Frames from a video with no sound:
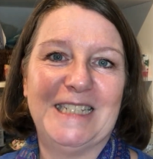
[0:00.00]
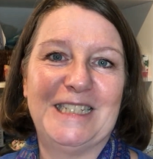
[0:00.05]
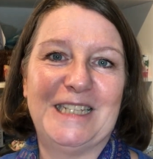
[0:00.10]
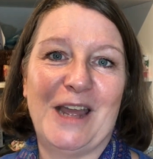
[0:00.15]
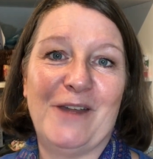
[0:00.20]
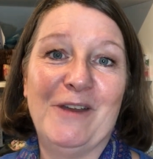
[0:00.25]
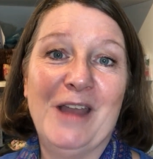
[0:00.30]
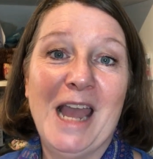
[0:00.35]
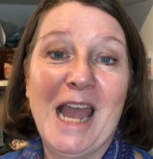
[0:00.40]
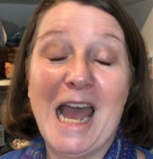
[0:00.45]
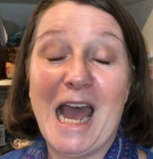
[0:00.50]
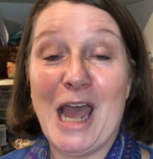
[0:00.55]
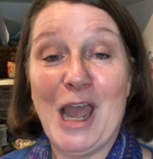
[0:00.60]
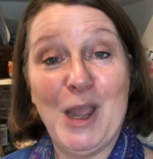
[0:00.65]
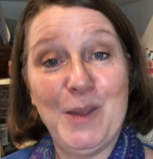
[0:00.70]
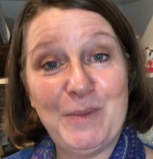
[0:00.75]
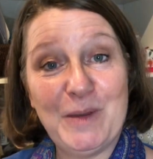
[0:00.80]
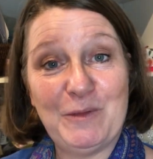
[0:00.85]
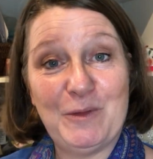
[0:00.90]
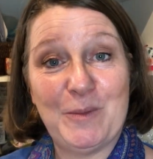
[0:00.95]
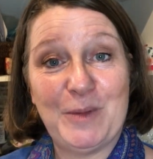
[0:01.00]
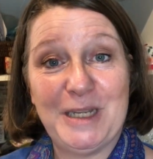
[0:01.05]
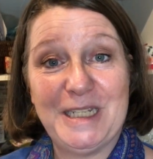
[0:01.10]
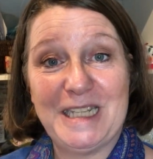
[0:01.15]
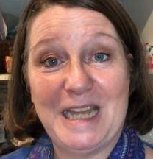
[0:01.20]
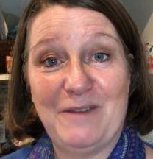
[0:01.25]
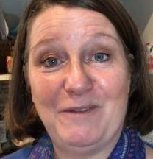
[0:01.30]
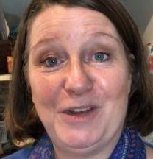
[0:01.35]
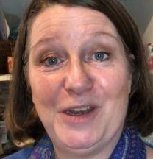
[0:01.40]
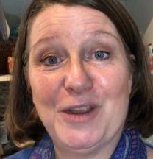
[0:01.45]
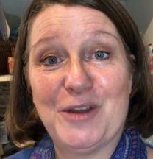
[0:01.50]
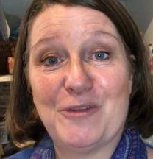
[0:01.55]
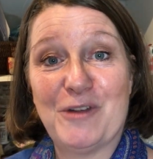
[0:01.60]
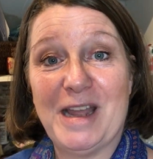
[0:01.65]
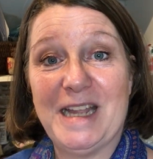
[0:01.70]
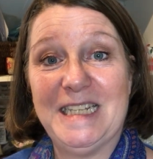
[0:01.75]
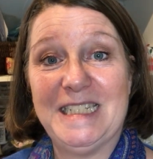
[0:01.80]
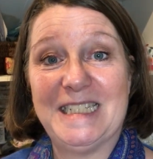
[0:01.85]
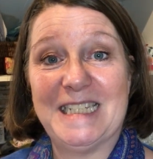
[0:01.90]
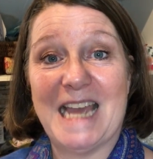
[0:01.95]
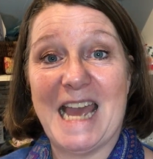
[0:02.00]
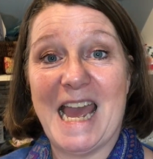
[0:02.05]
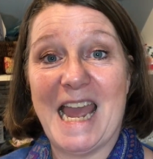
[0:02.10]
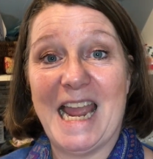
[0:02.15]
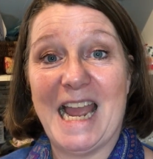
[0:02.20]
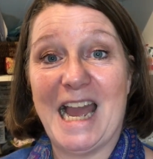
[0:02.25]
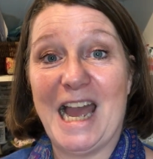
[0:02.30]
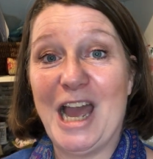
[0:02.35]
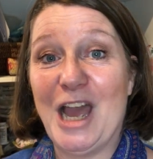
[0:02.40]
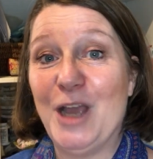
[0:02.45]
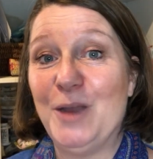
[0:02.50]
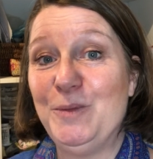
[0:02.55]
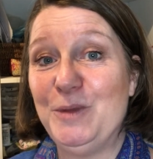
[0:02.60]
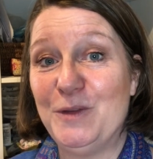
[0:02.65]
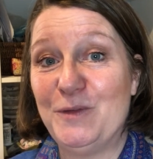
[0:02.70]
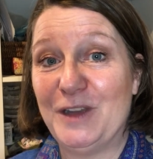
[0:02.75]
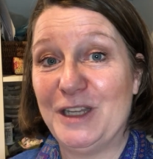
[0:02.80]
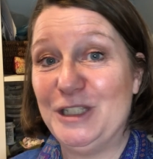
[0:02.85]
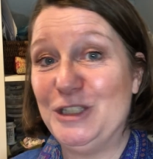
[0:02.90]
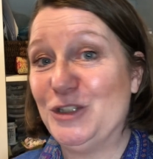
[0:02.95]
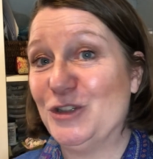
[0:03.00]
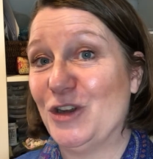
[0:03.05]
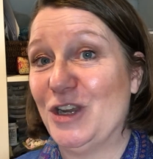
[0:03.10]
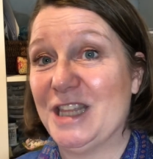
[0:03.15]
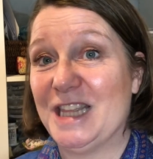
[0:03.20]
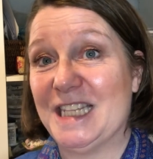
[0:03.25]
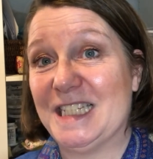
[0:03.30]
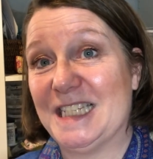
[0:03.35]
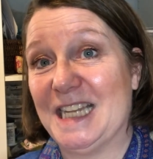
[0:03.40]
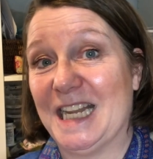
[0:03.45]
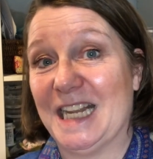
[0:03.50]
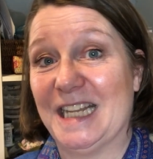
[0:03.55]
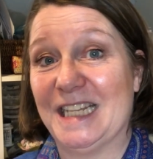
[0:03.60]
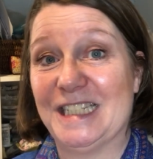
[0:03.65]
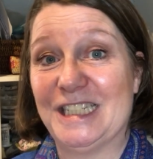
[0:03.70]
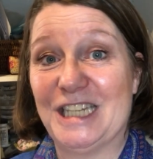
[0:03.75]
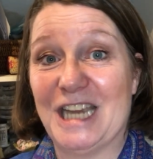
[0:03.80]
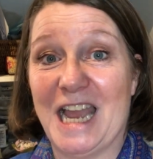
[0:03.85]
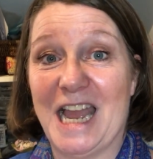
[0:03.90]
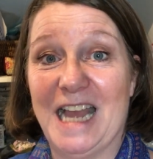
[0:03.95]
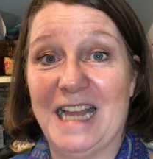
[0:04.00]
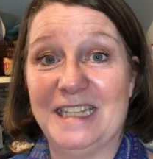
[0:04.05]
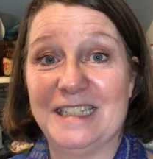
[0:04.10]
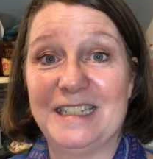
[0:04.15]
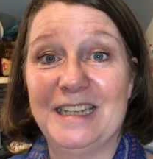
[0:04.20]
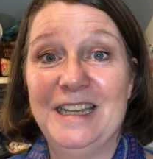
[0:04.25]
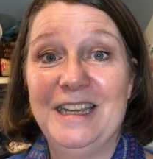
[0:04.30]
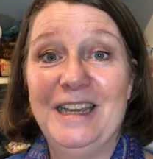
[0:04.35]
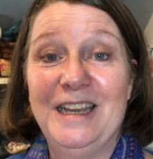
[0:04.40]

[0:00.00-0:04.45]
So I hope everybody's having a great day. I hope you've enjoyed this little chat.